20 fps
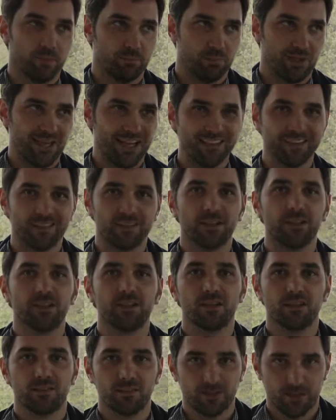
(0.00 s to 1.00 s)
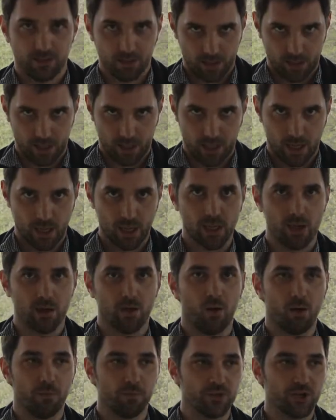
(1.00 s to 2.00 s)
placing these
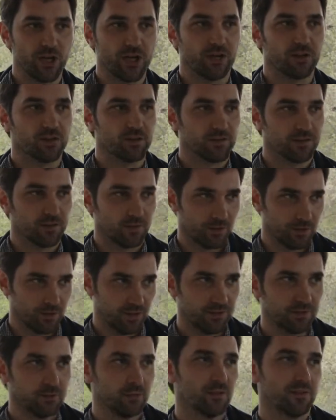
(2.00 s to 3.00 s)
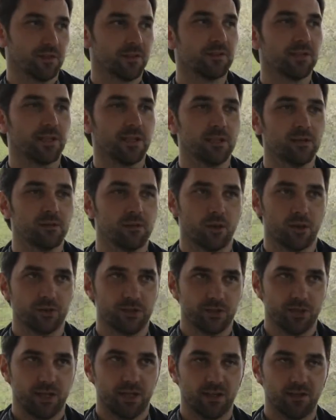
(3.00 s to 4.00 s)
objects or discourses in
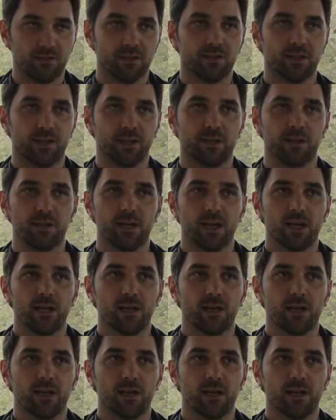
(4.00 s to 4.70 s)
context and